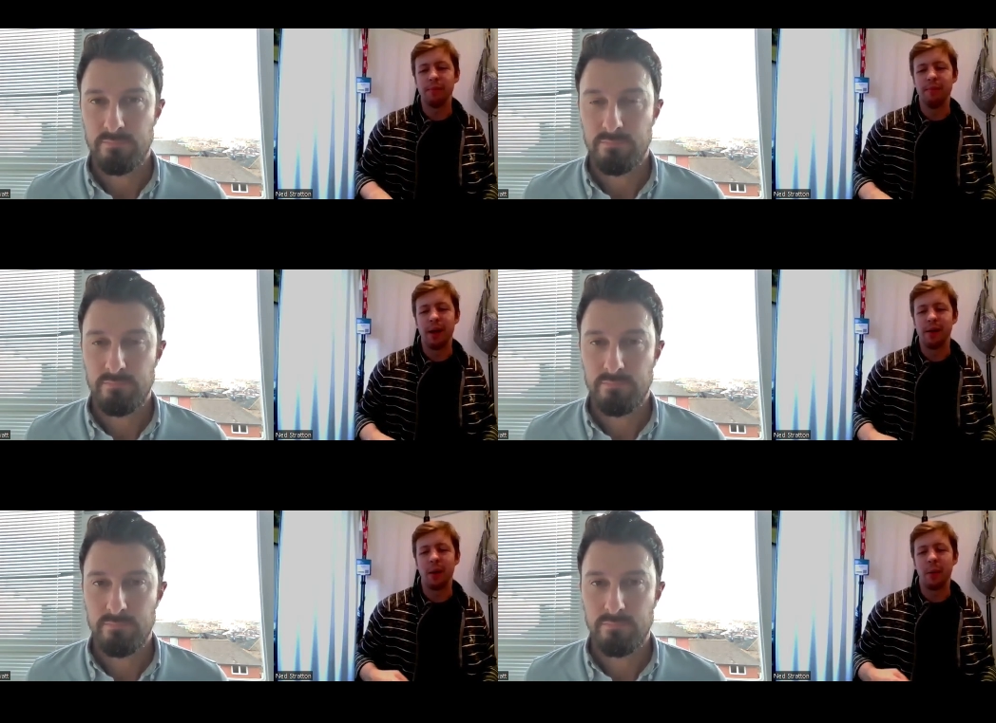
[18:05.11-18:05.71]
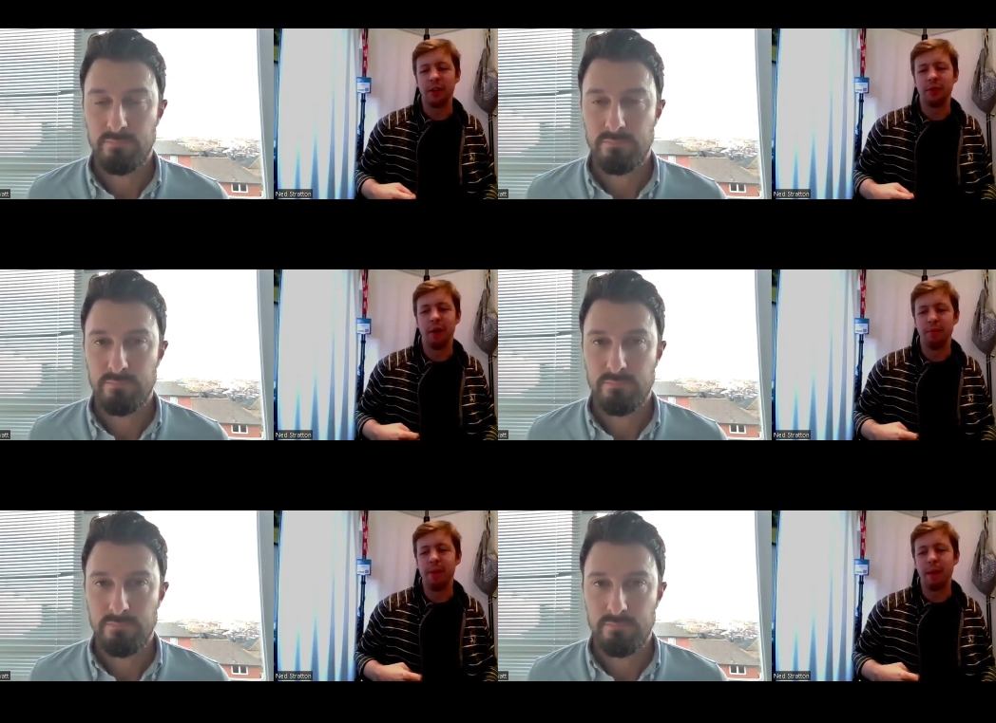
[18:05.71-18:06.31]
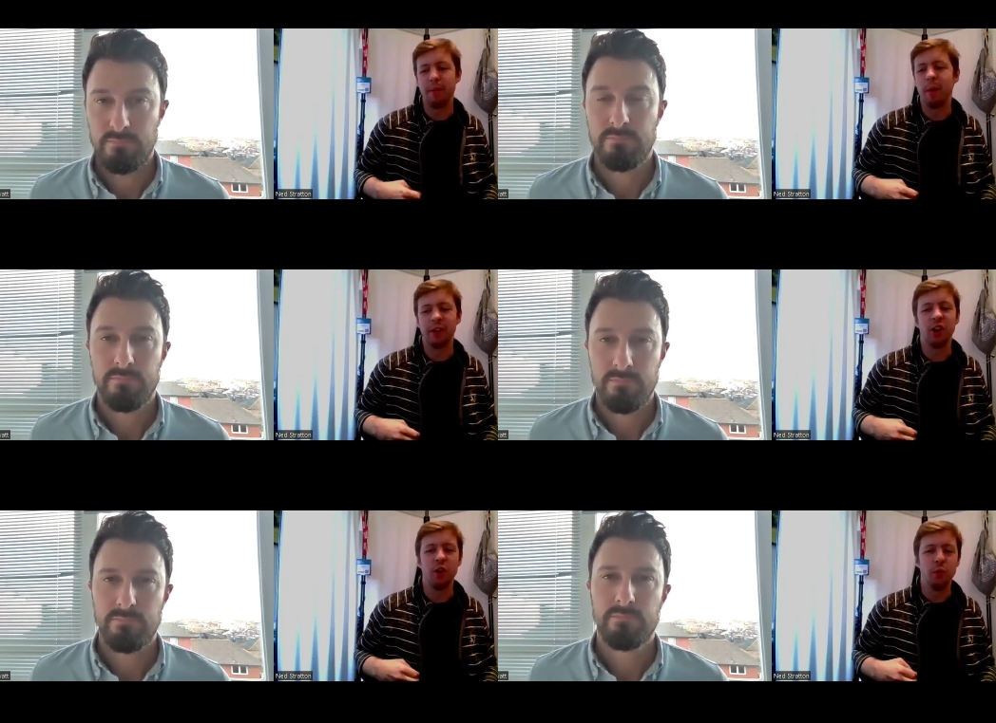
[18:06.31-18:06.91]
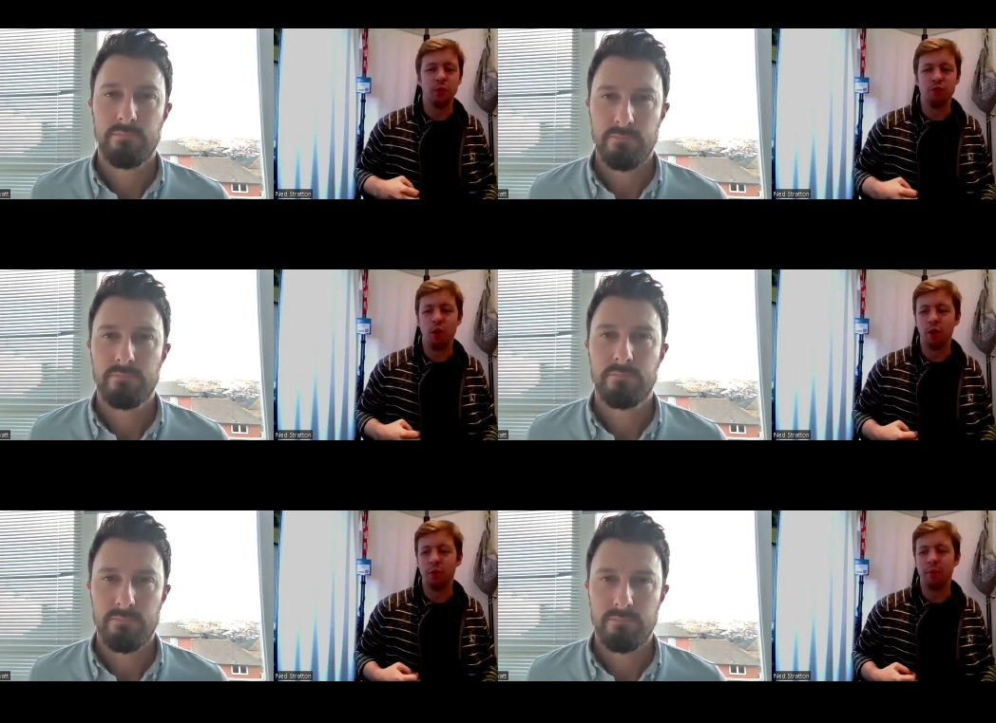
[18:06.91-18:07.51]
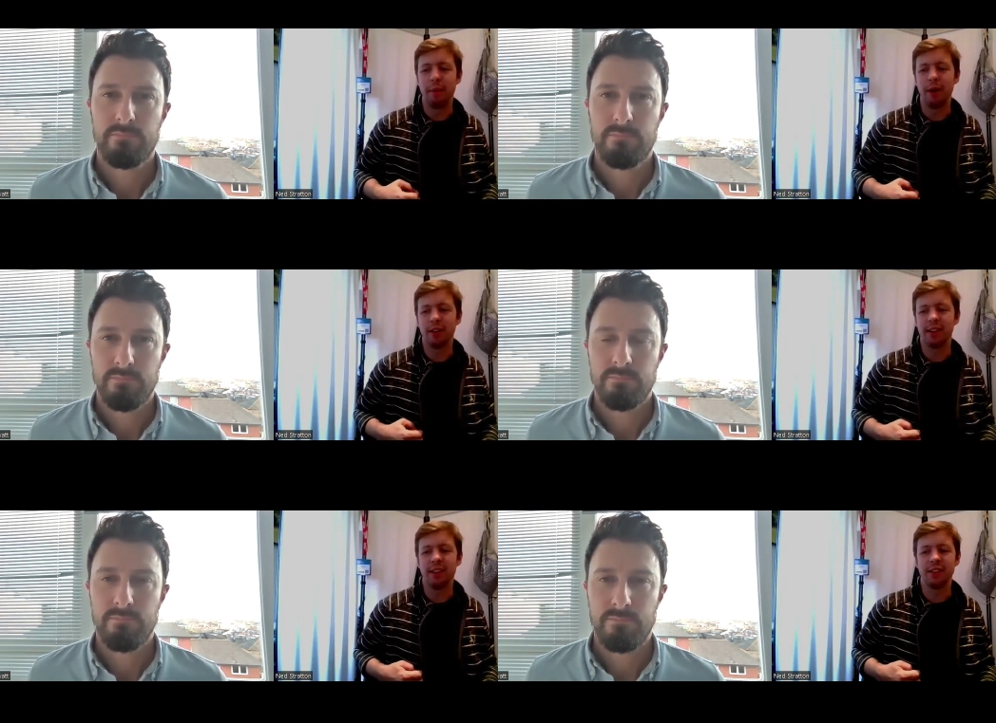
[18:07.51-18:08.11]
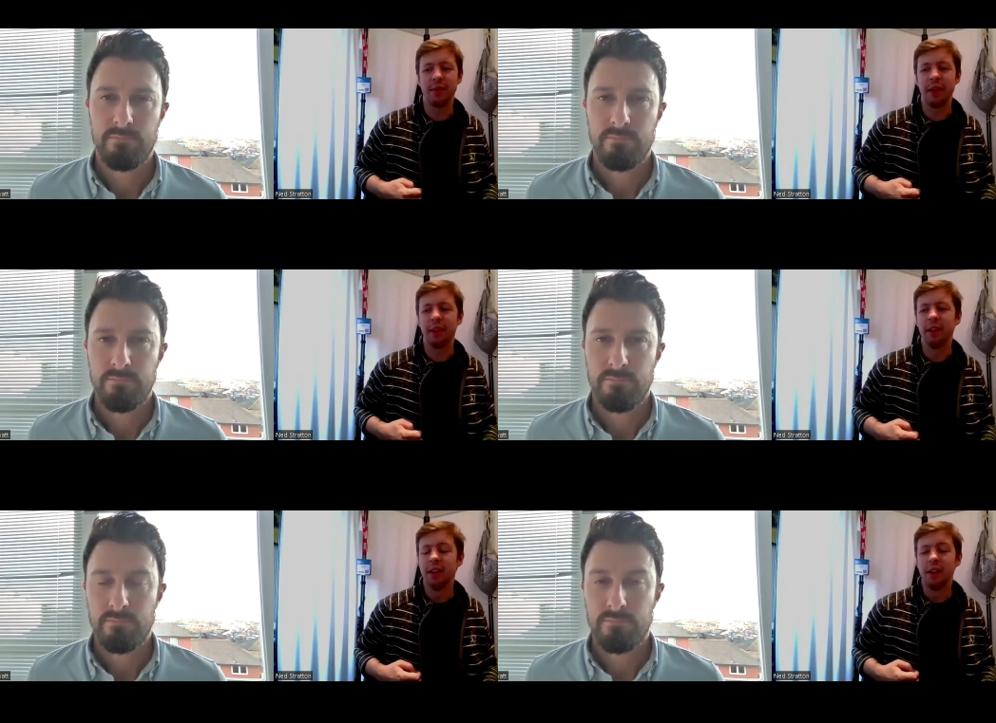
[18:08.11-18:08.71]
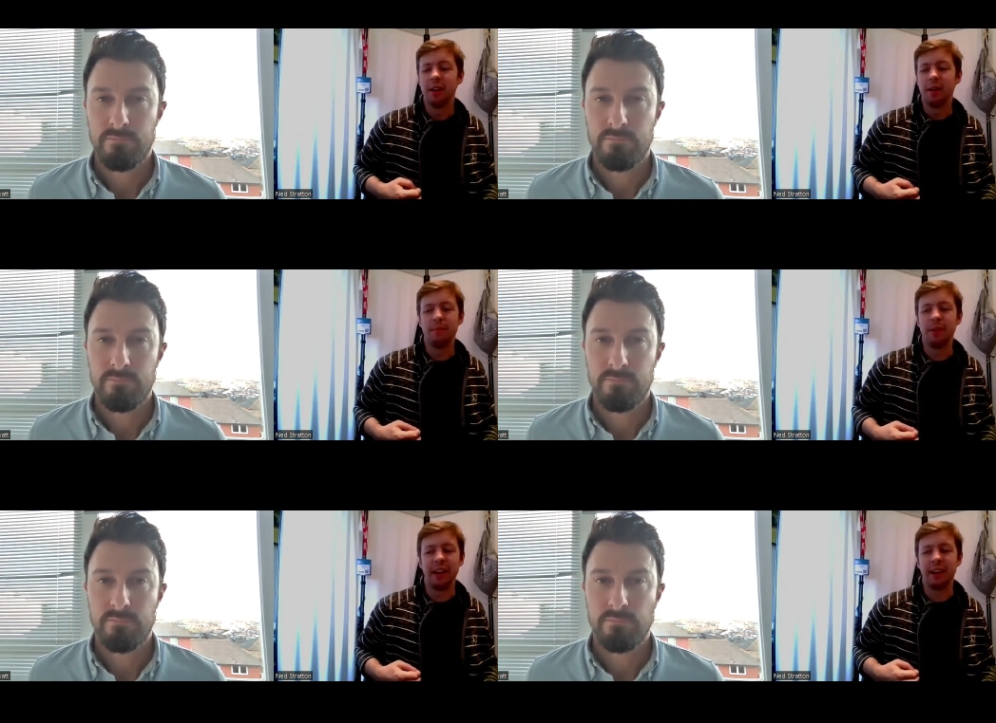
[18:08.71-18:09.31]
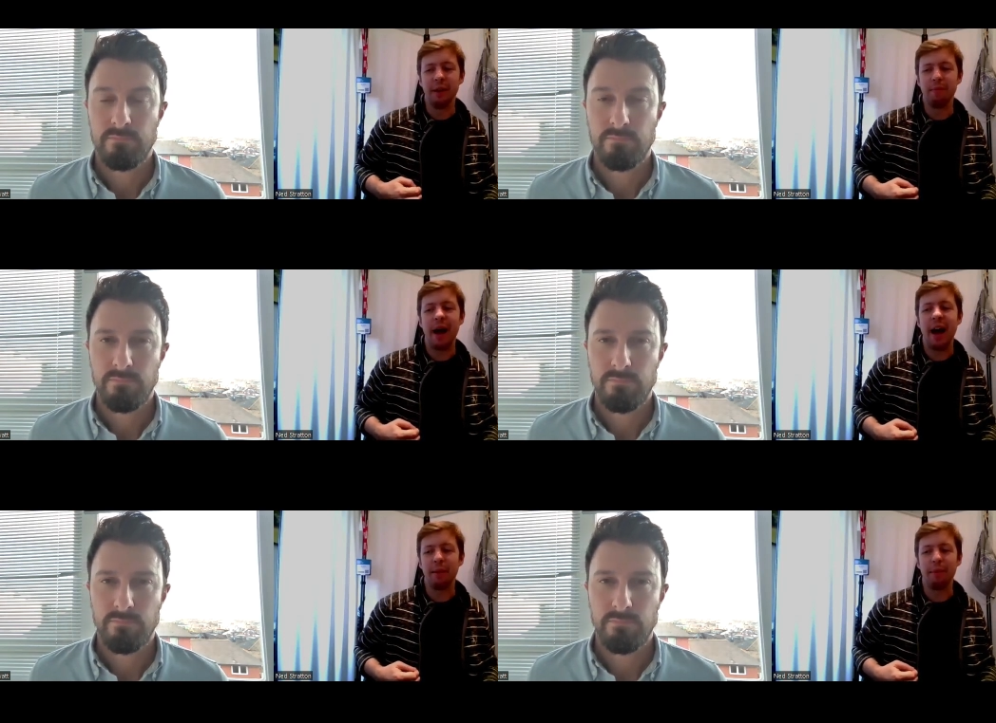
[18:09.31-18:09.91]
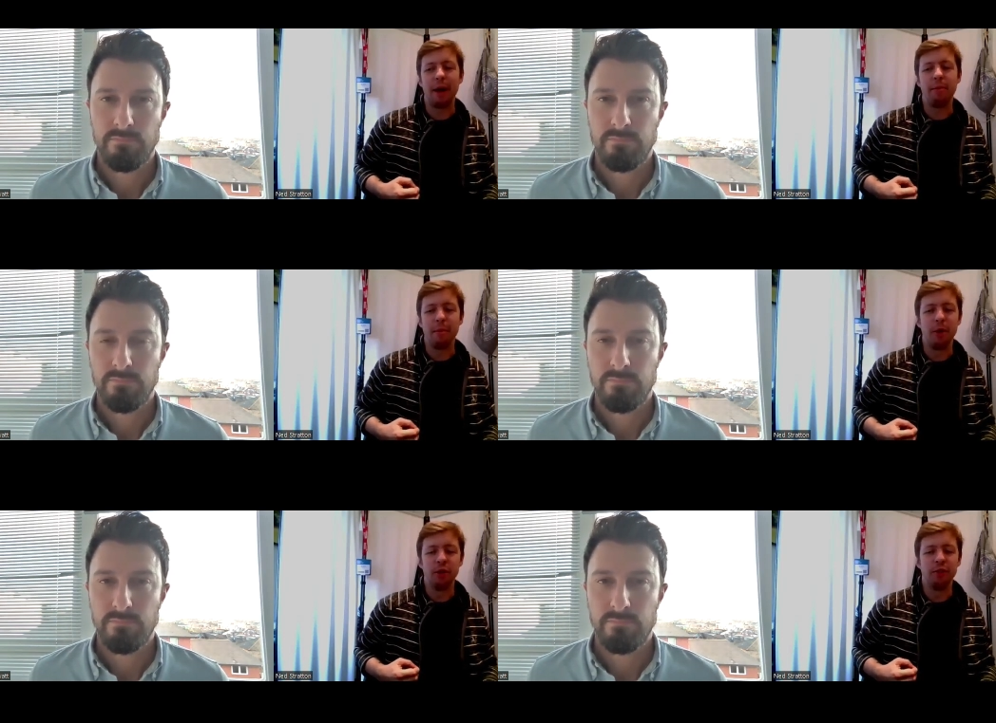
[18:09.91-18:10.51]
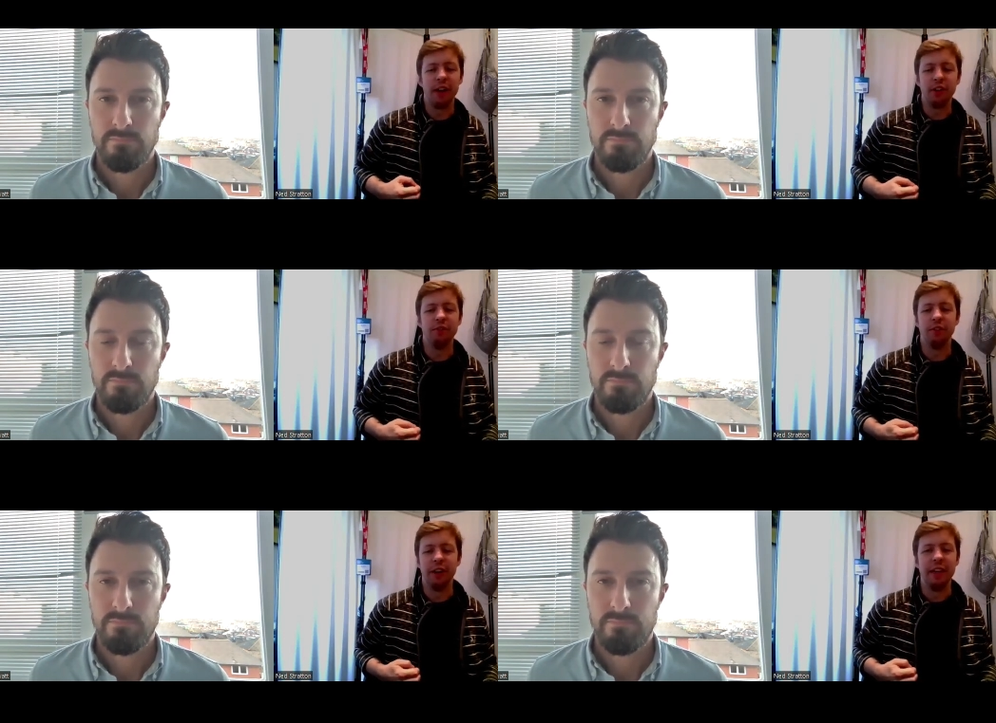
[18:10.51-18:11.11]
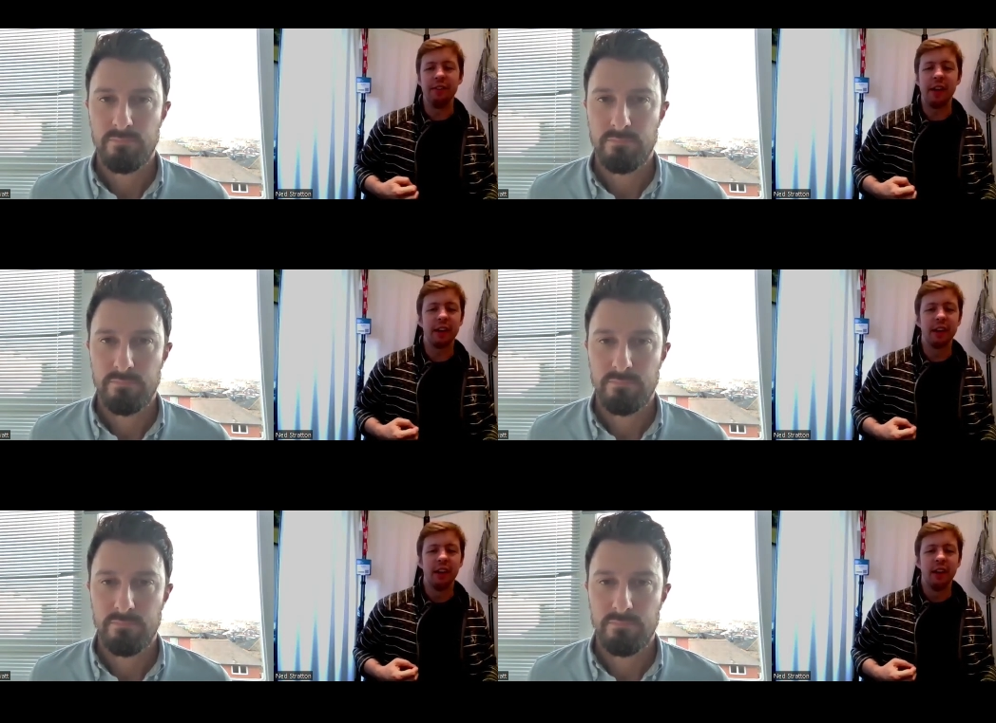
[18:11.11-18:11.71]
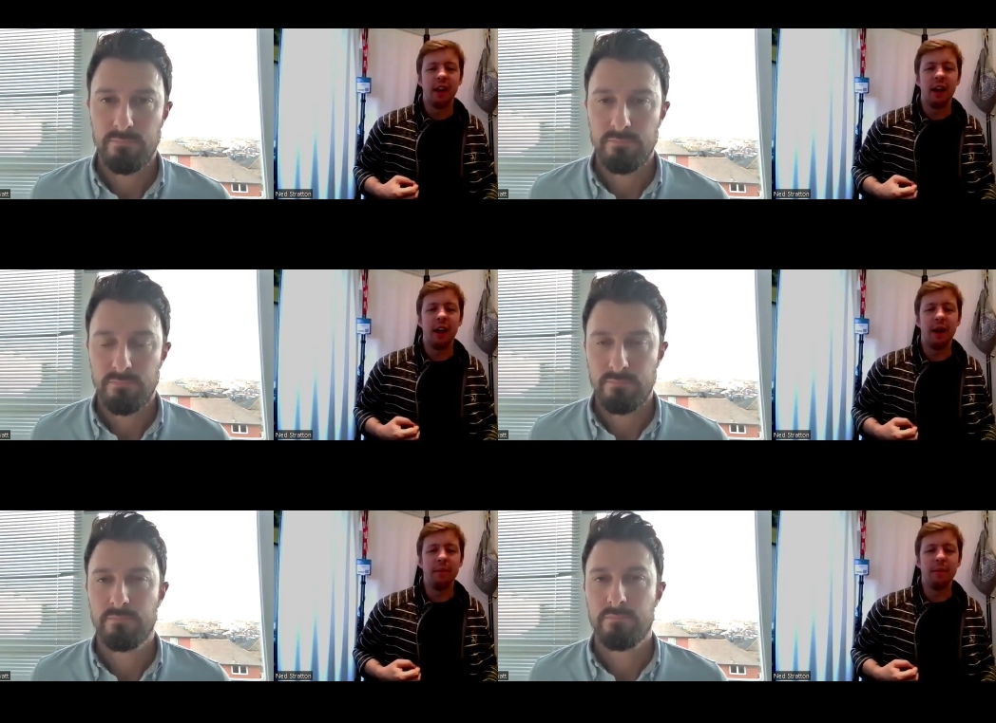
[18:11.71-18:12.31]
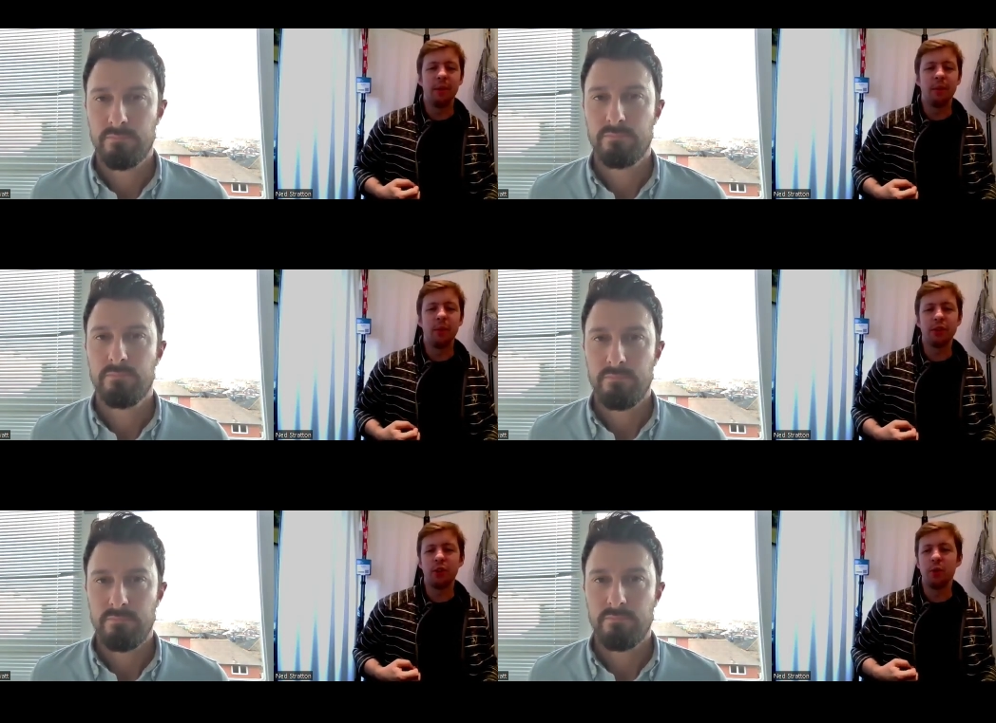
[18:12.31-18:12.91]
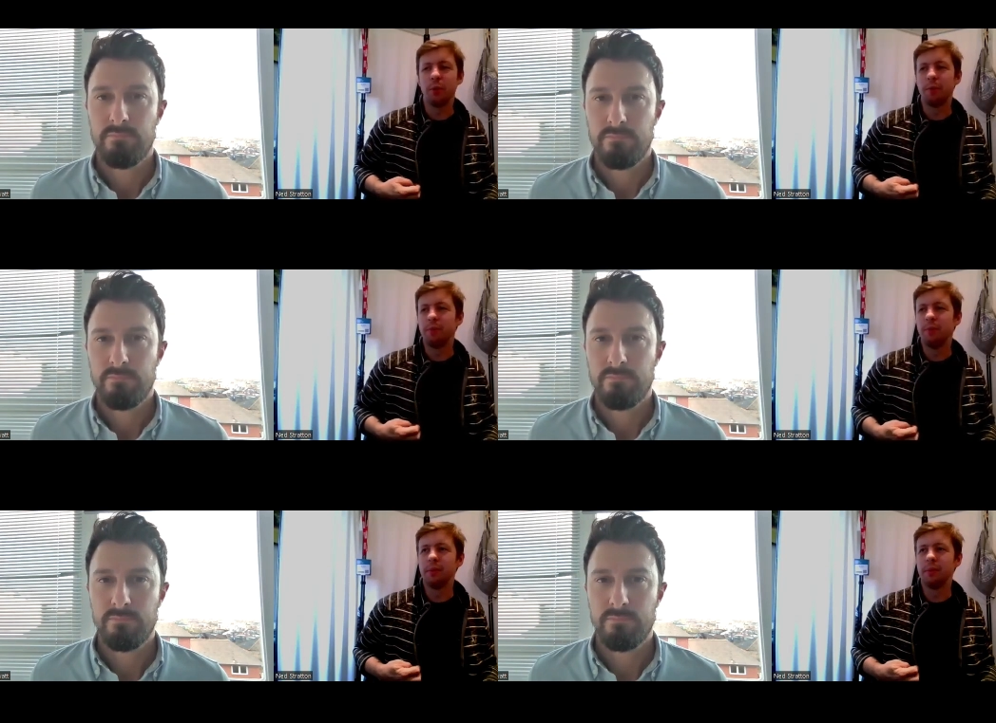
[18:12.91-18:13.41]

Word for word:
Speaker 1: may, I wish my maybe my tone was wrong, maybe I said something particularly bad about my motivation for leaving. Um, what's your